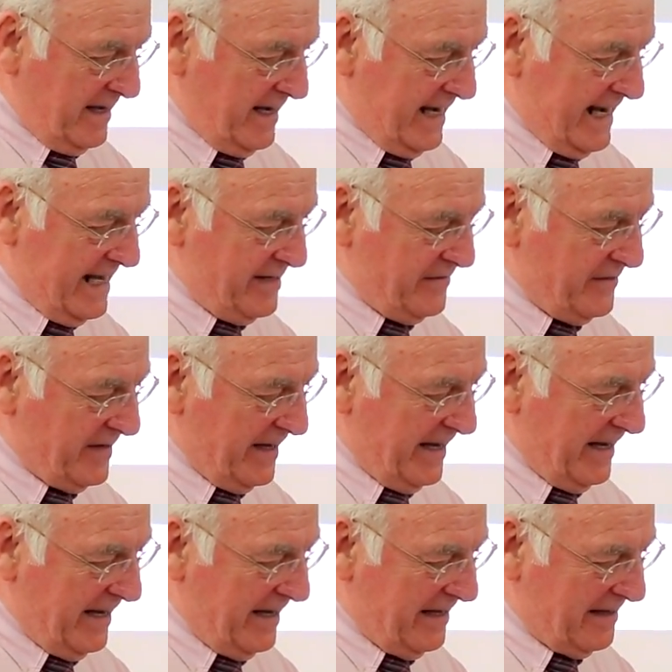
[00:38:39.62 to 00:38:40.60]
And
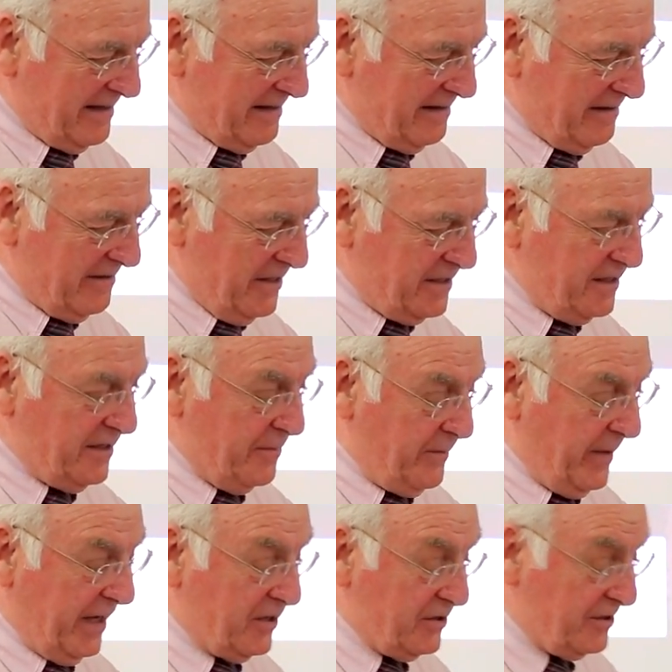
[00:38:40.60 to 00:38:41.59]
this is a
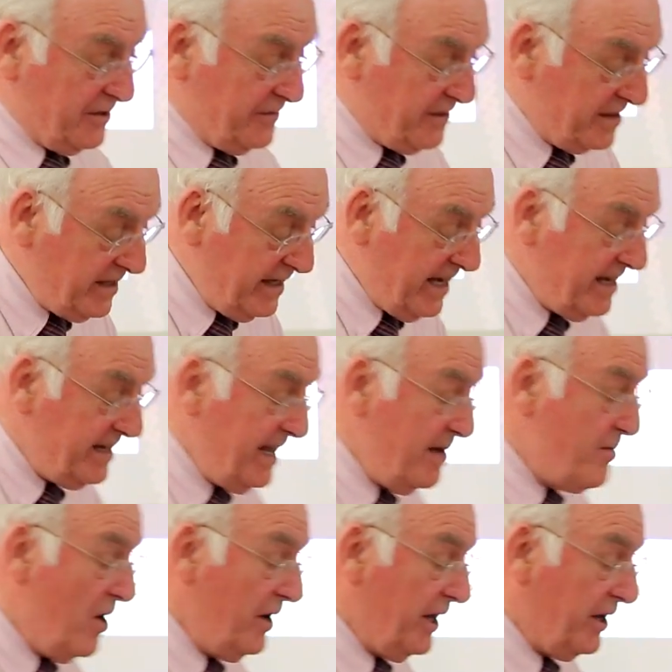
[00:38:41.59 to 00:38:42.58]
picture of the
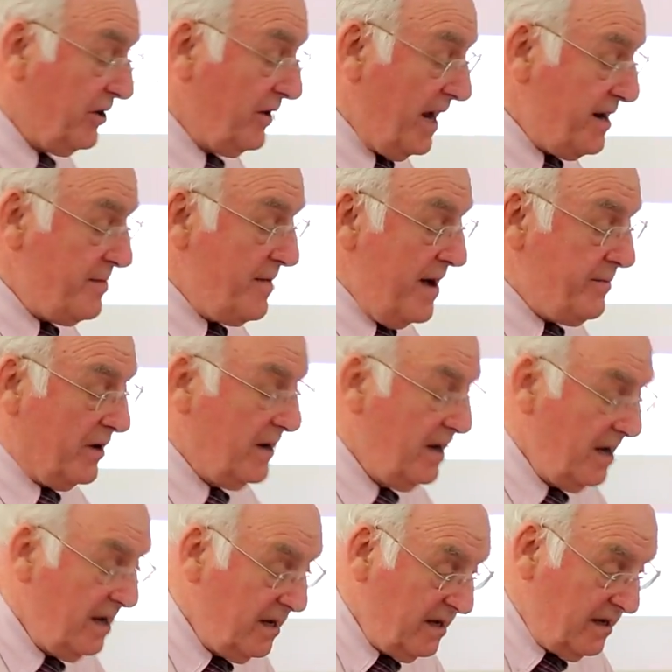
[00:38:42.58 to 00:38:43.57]
DNA molecule. I remember
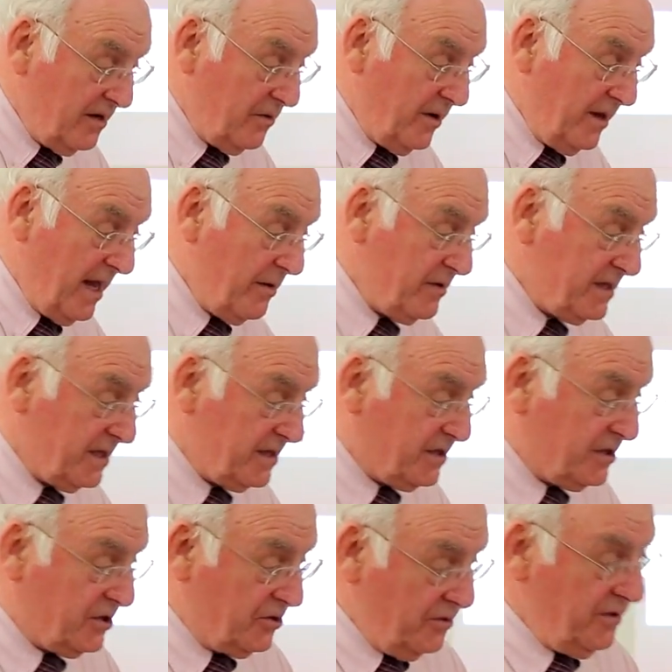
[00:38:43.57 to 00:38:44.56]
when I was a
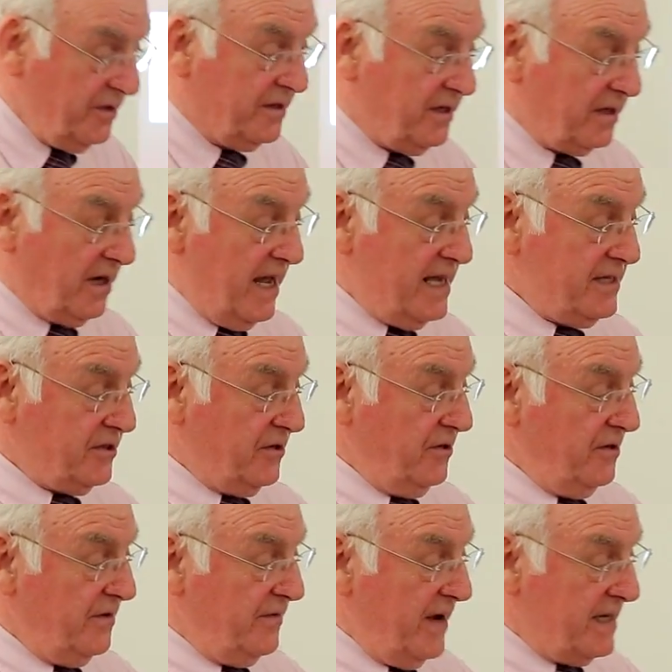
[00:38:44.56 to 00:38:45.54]
student at Glasgow
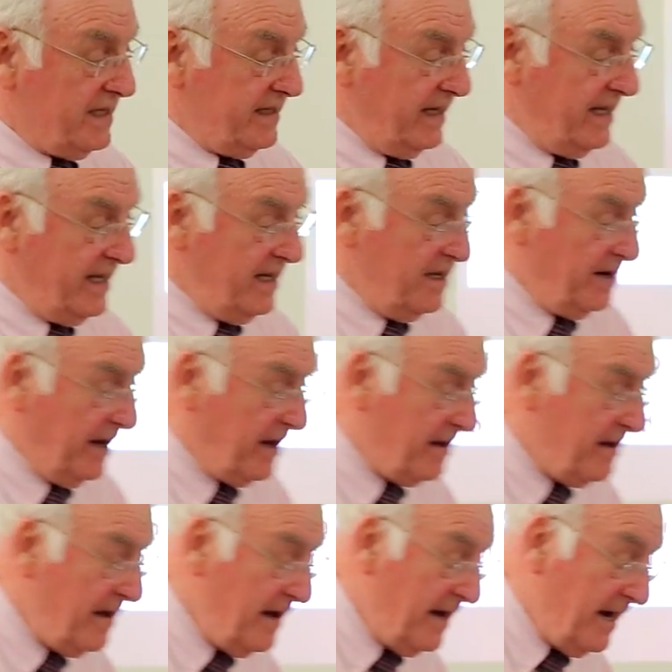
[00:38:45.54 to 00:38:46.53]
University
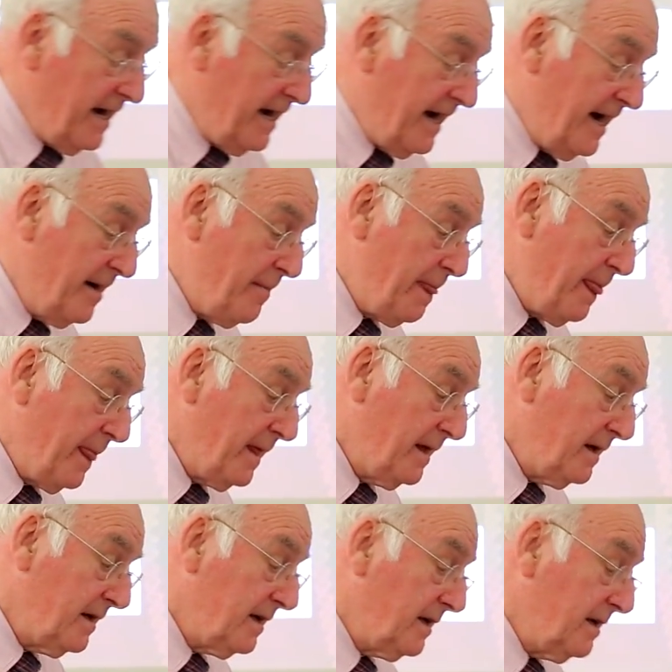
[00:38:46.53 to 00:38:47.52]
hearing
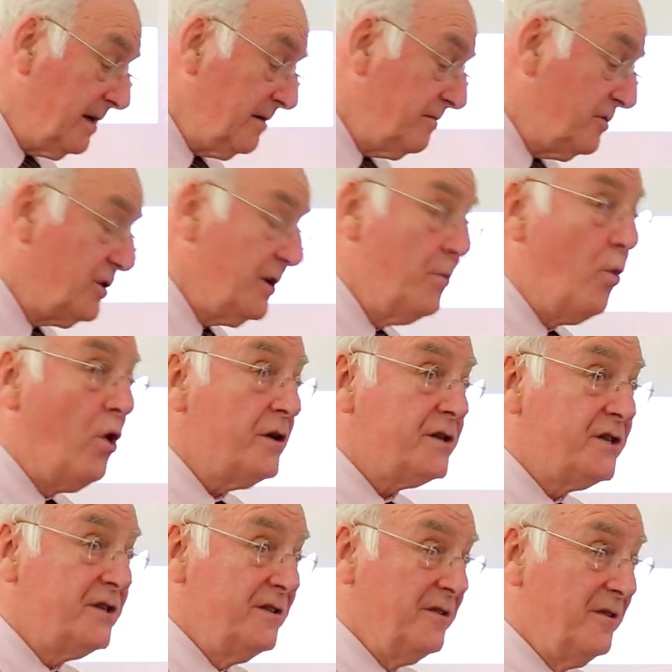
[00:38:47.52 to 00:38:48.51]
Jim
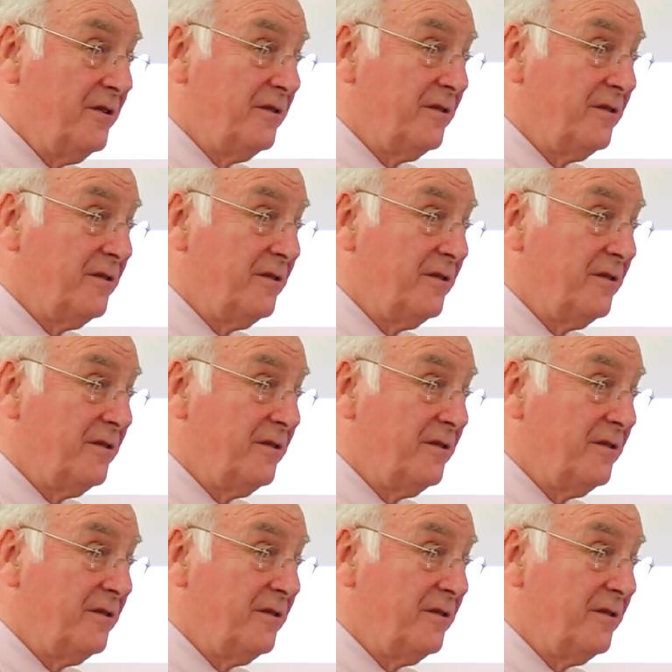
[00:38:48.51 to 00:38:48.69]
Watson